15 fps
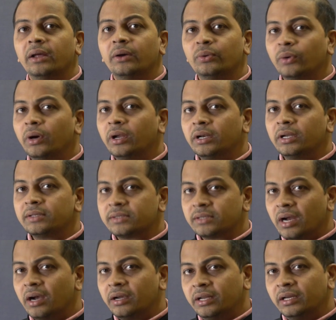who are
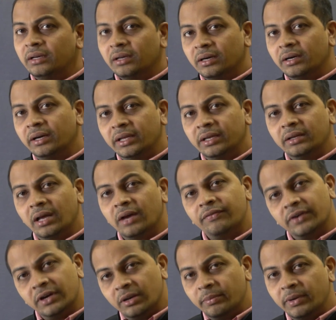starting learning
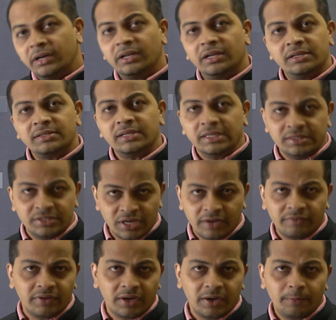fundamentals in
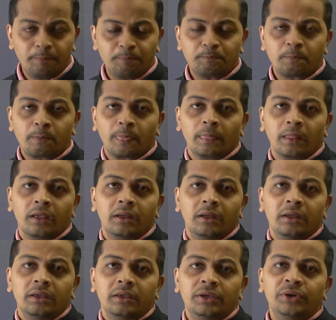Java,
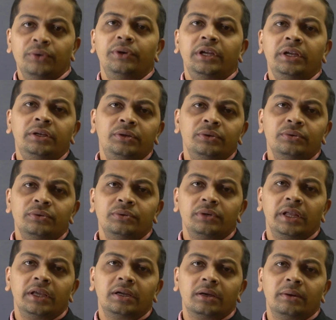you need to
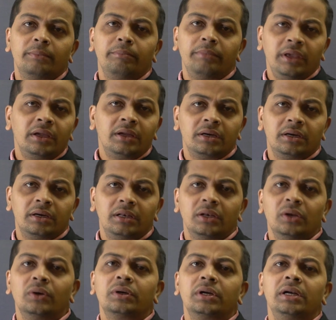make a
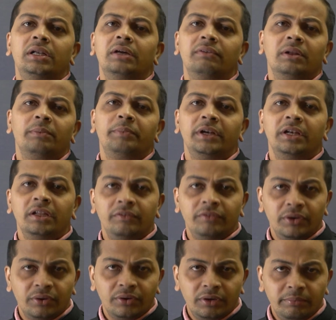local development
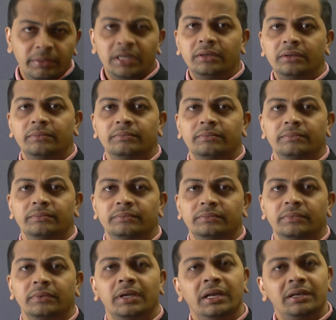environment,
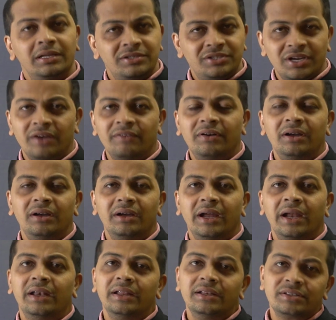get a Java
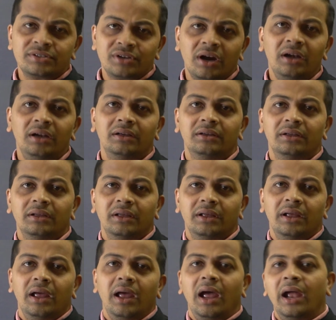and install,
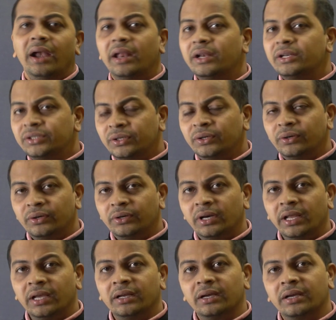and ensure
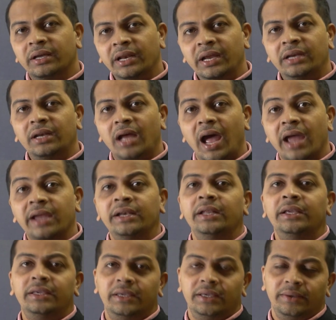a great
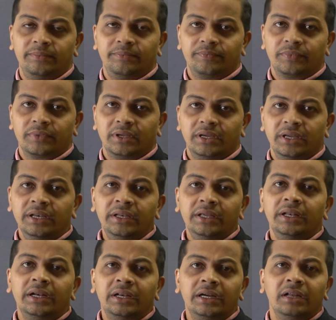IDE,
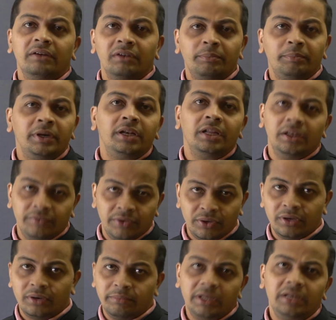integrated development
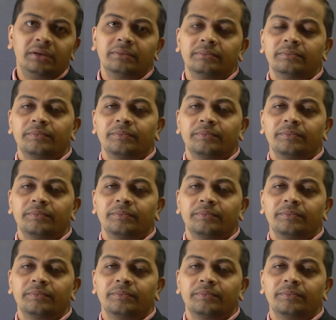environment,